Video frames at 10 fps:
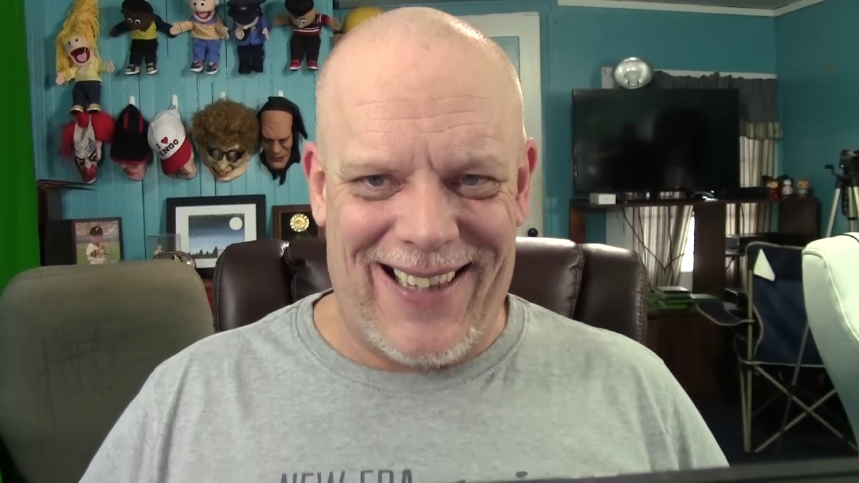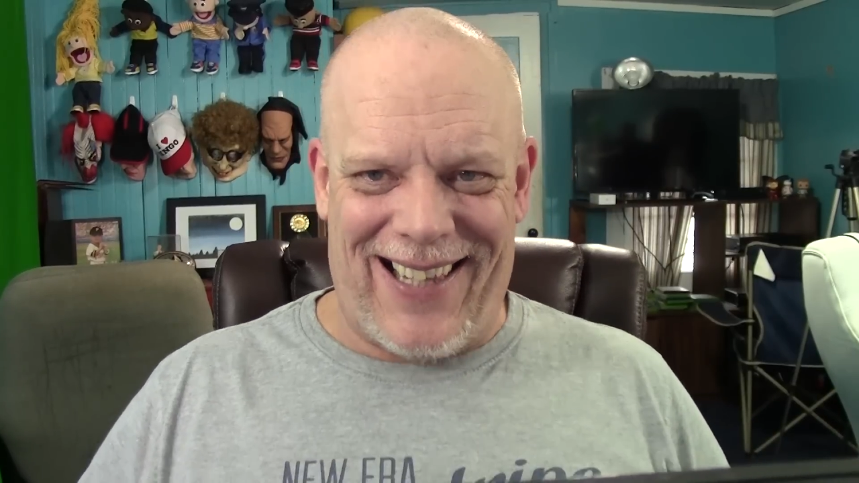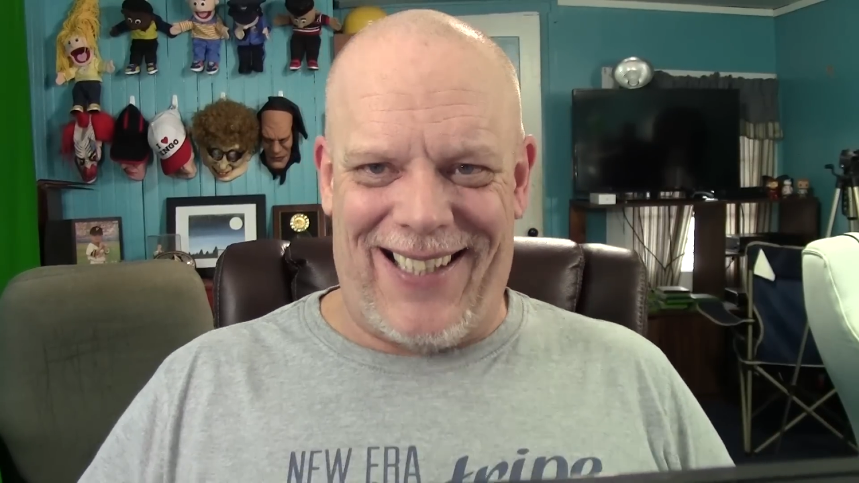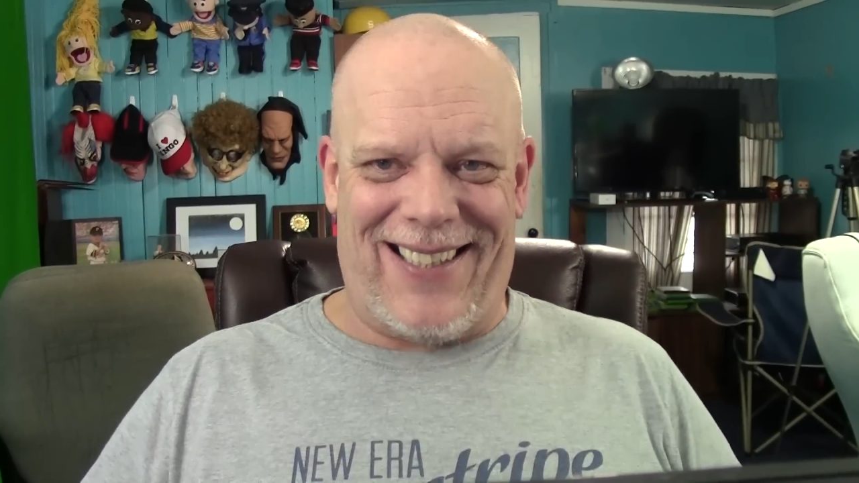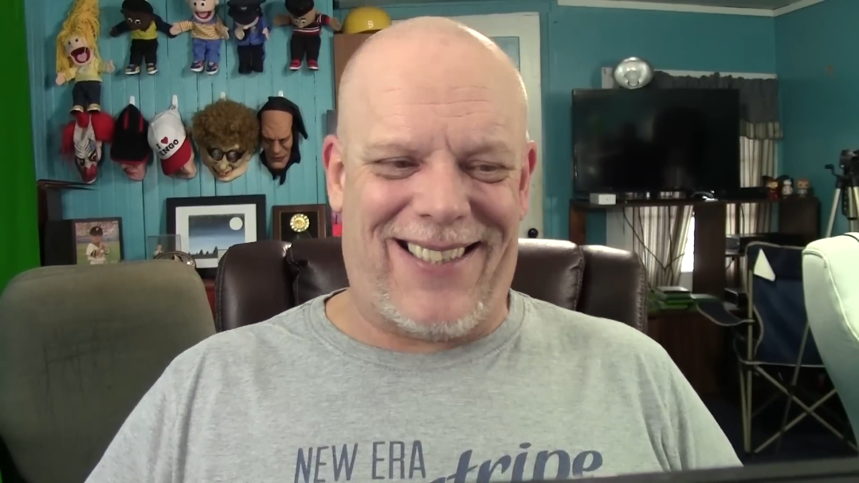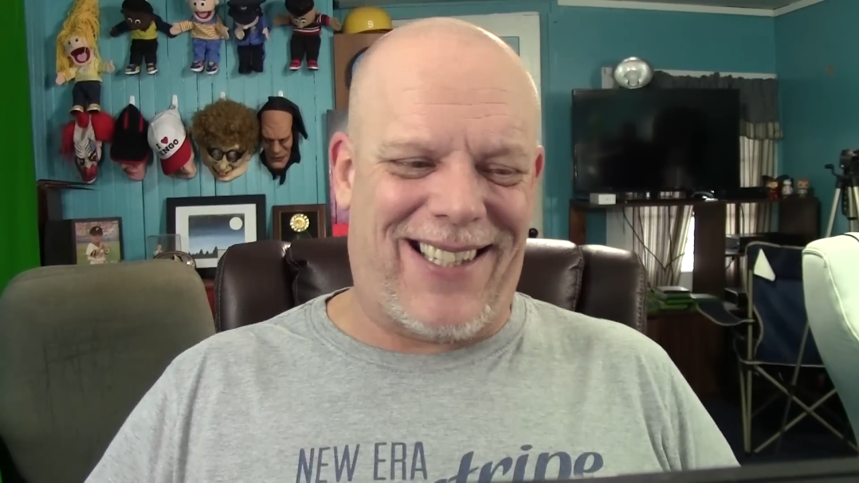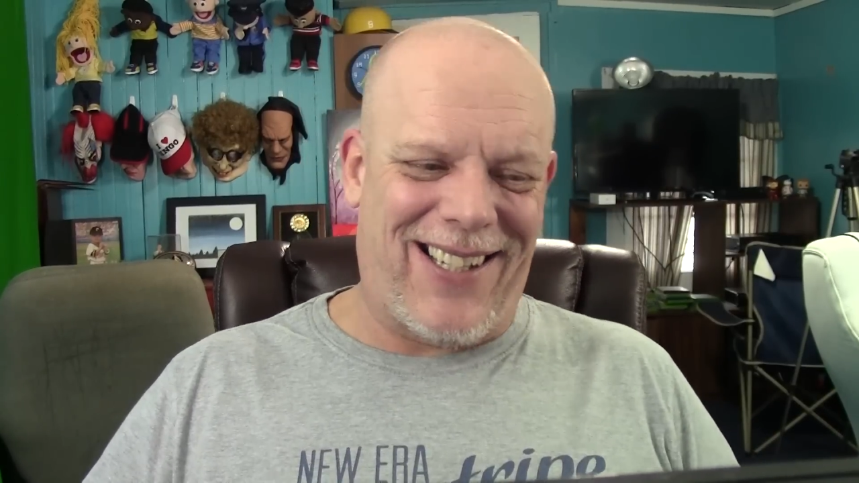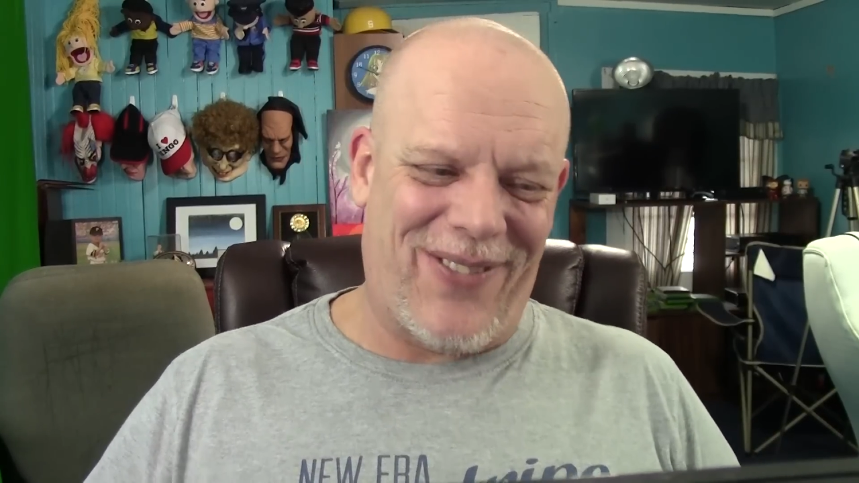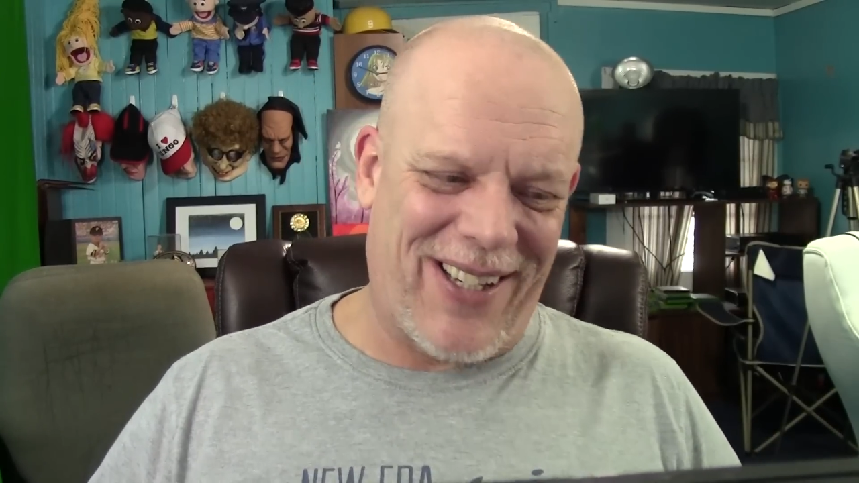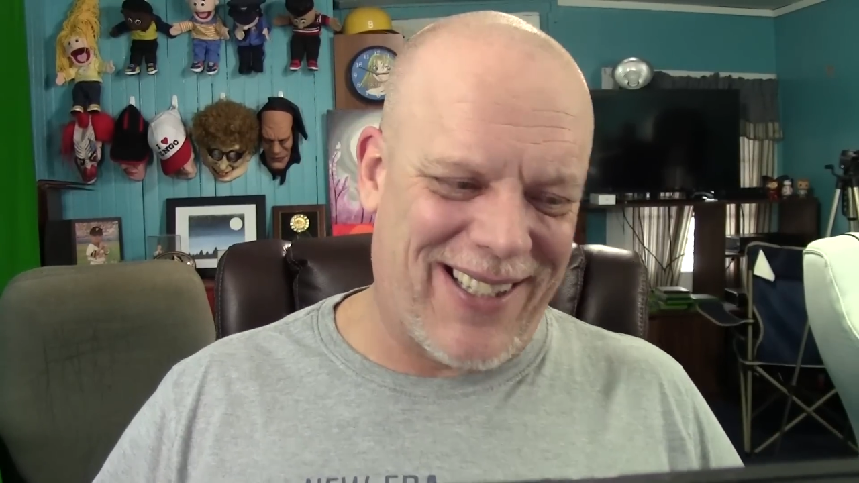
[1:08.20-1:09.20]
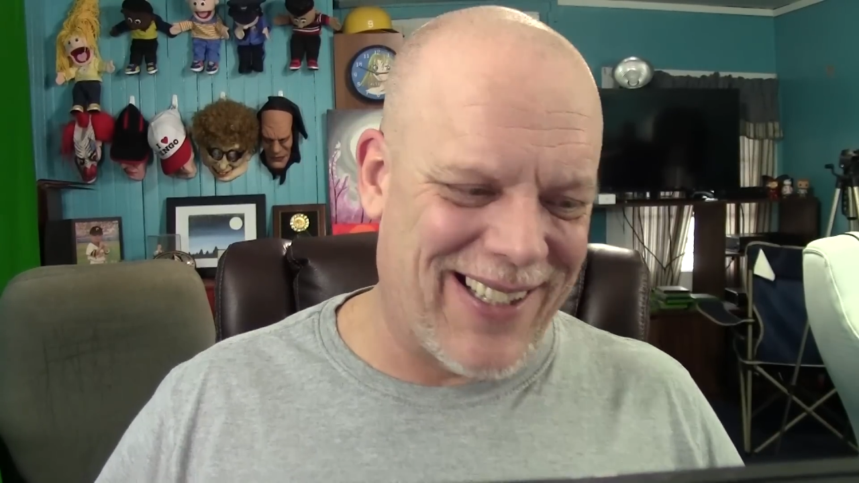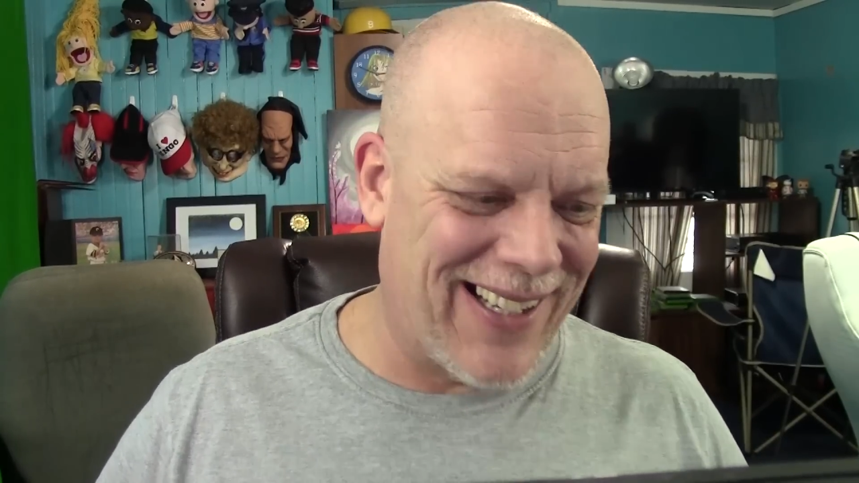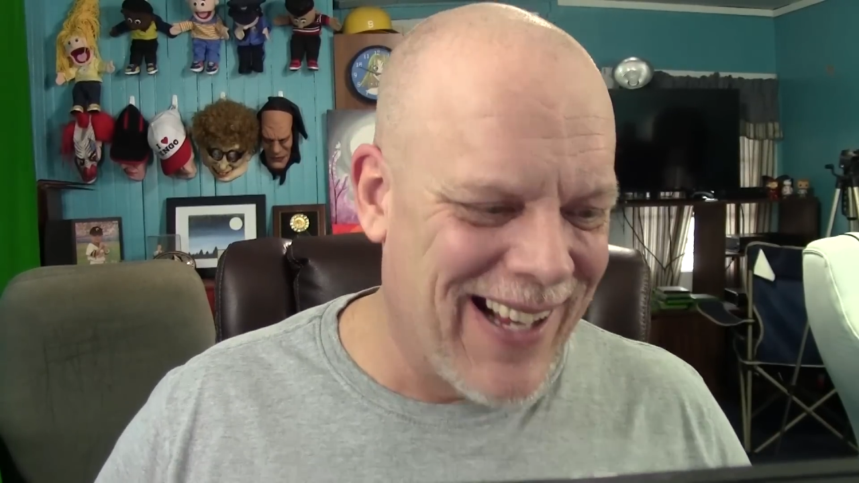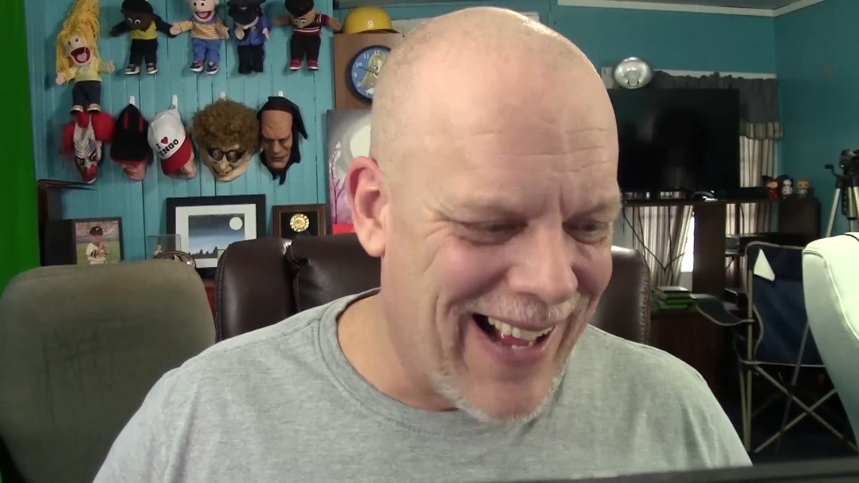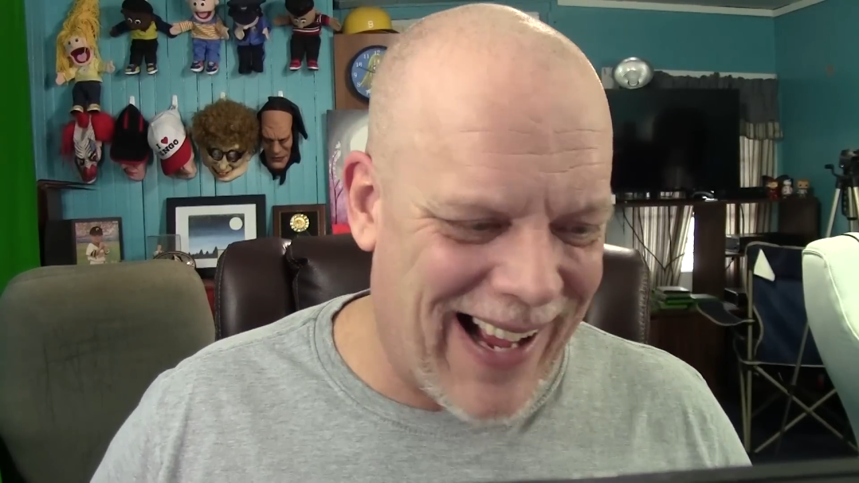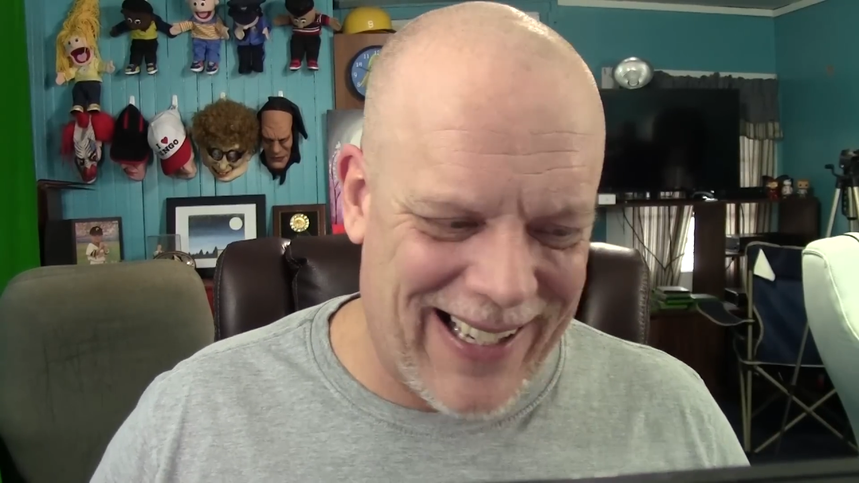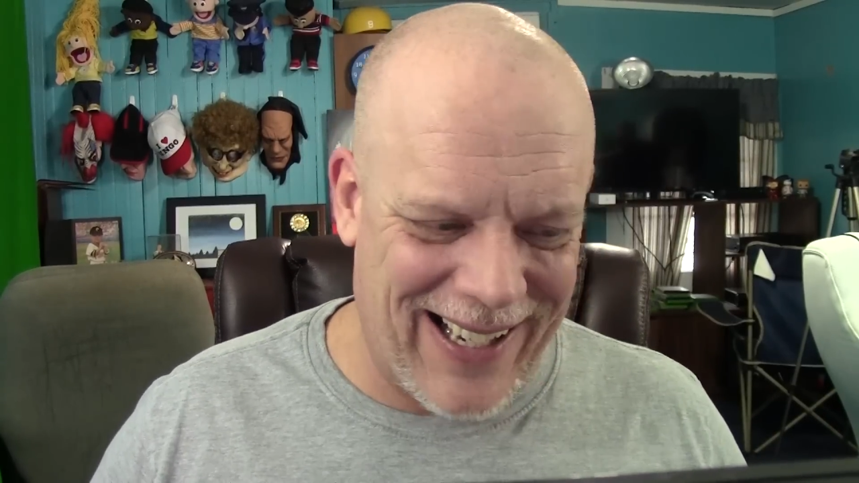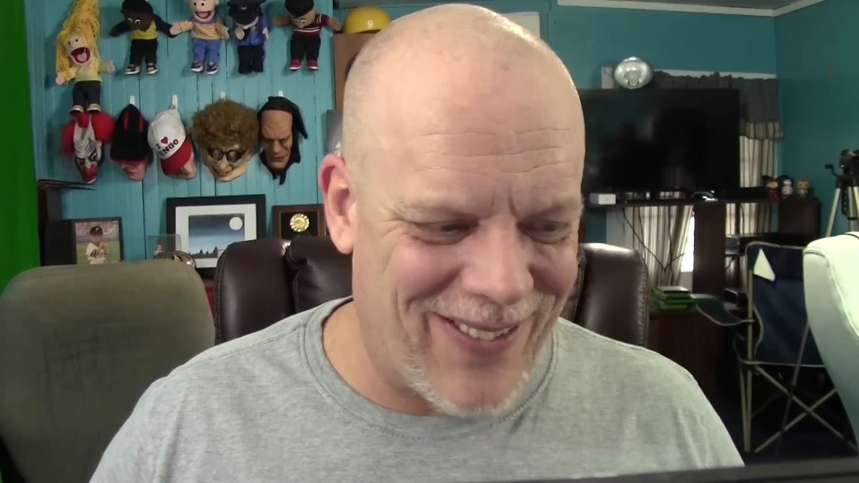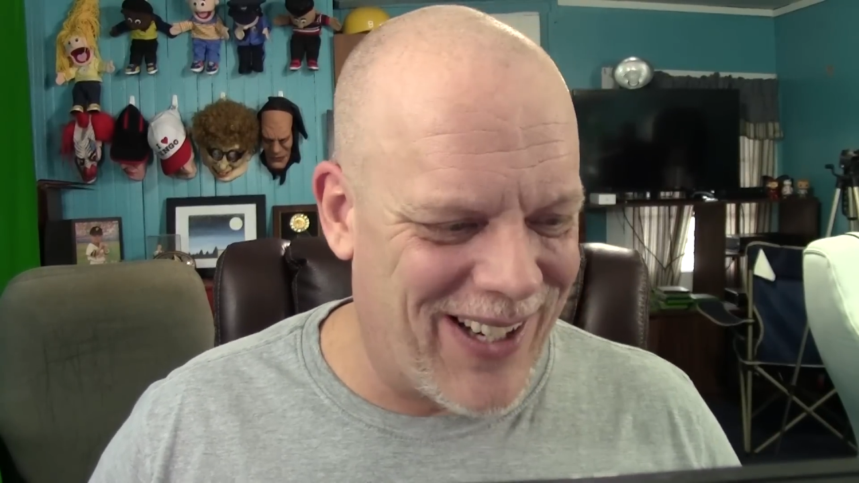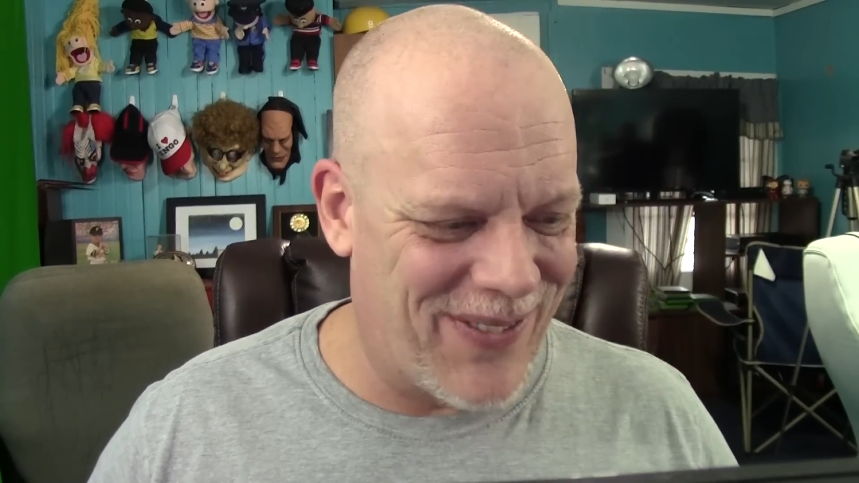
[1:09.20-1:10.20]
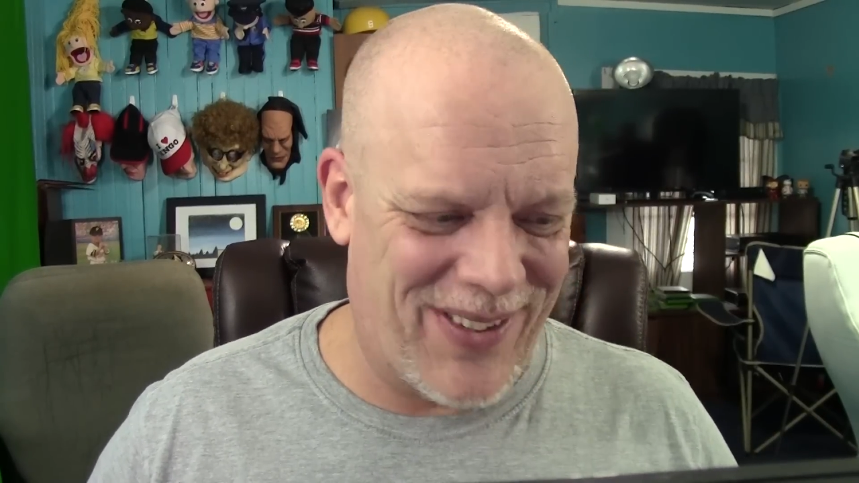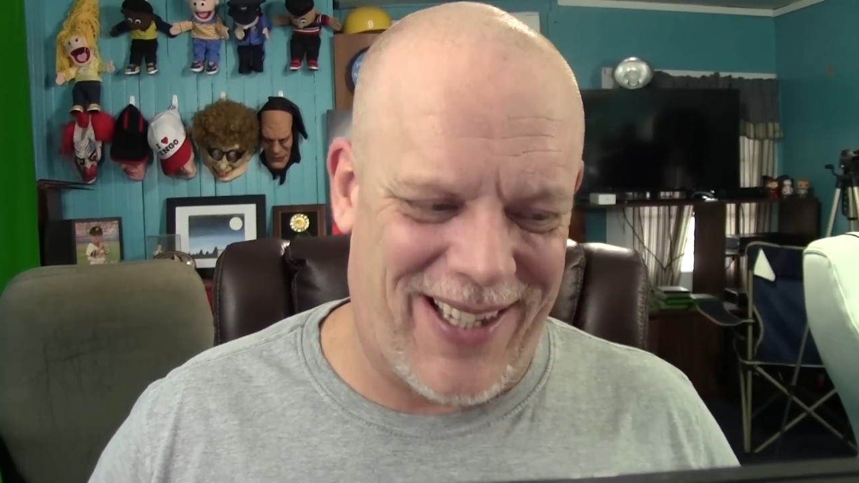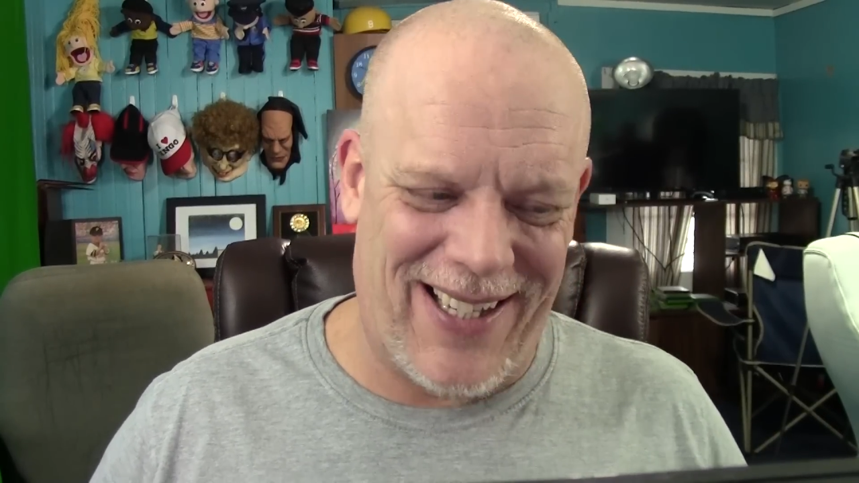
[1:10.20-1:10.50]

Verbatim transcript: this is going to be good. I can't wait for